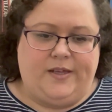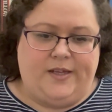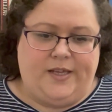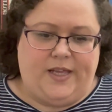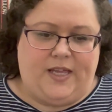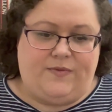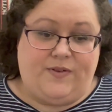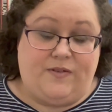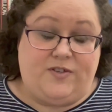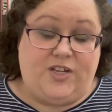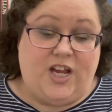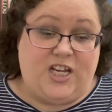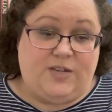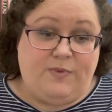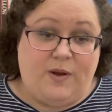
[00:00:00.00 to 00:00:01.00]
if I've
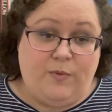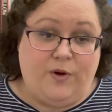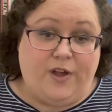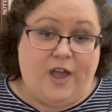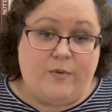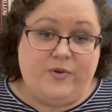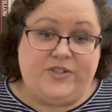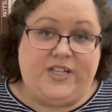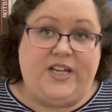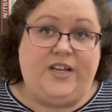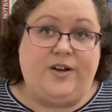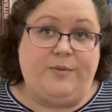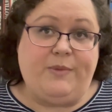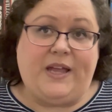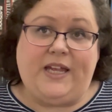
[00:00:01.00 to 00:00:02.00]
changed my workout routine
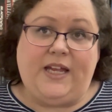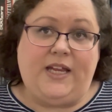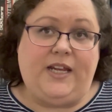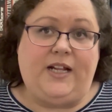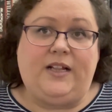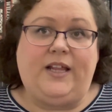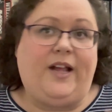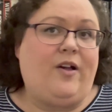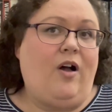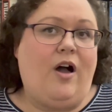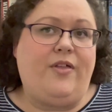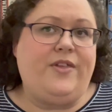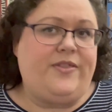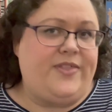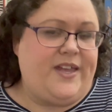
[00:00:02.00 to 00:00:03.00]
or my eating, like
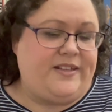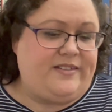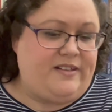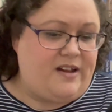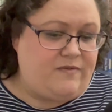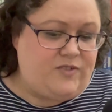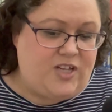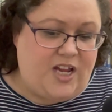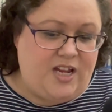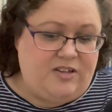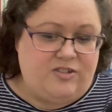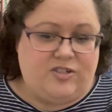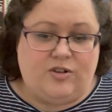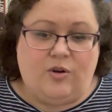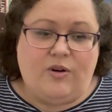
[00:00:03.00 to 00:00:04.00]
all the things that I've
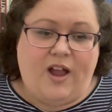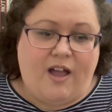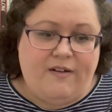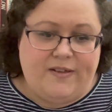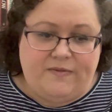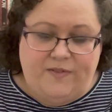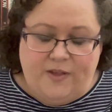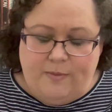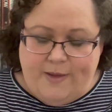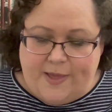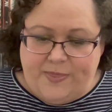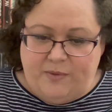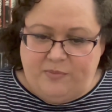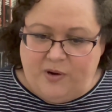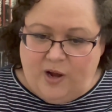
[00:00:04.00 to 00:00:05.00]
changed or how I feel about
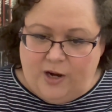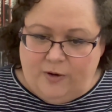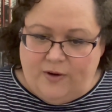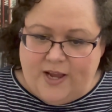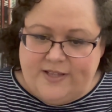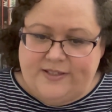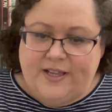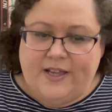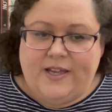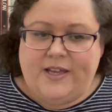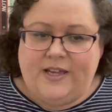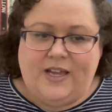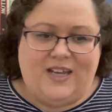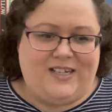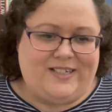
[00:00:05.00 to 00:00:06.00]
the progress,
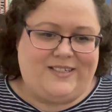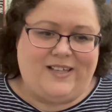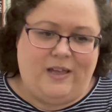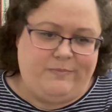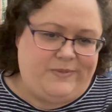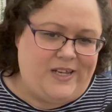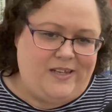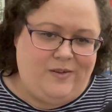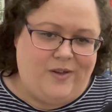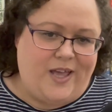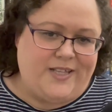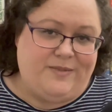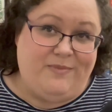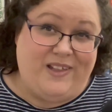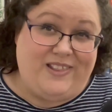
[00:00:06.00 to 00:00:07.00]
and just update you
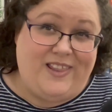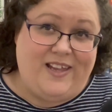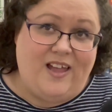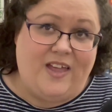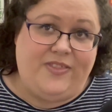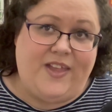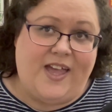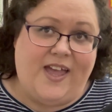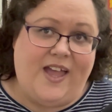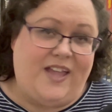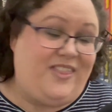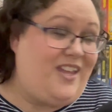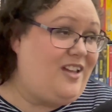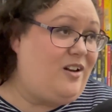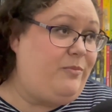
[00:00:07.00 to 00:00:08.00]
guys monthly on that. I
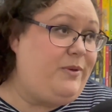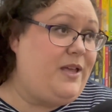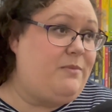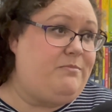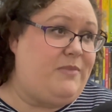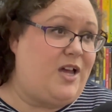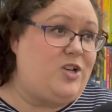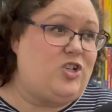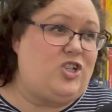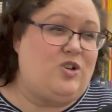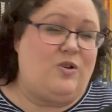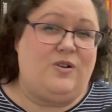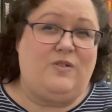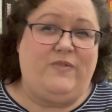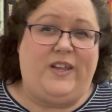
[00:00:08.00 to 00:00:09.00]
think it'll be a much
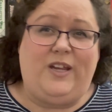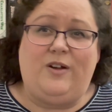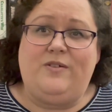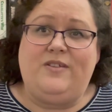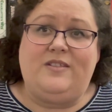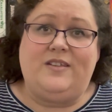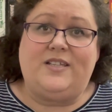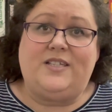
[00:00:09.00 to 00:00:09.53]
shorter video than this